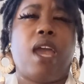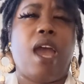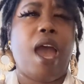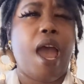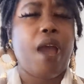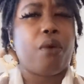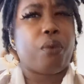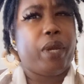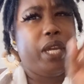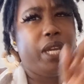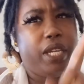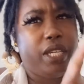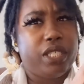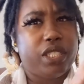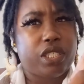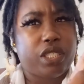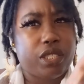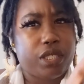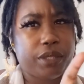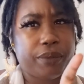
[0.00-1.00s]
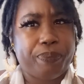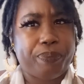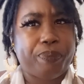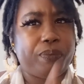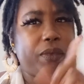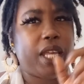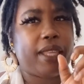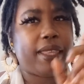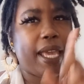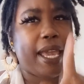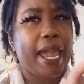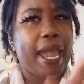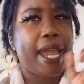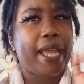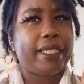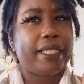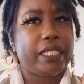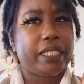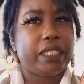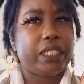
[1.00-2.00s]
I wish that they
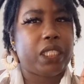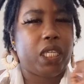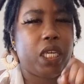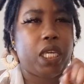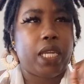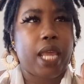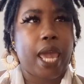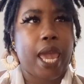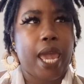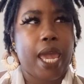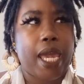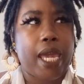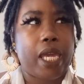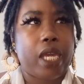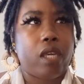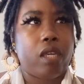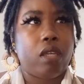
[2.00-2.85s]
had this in a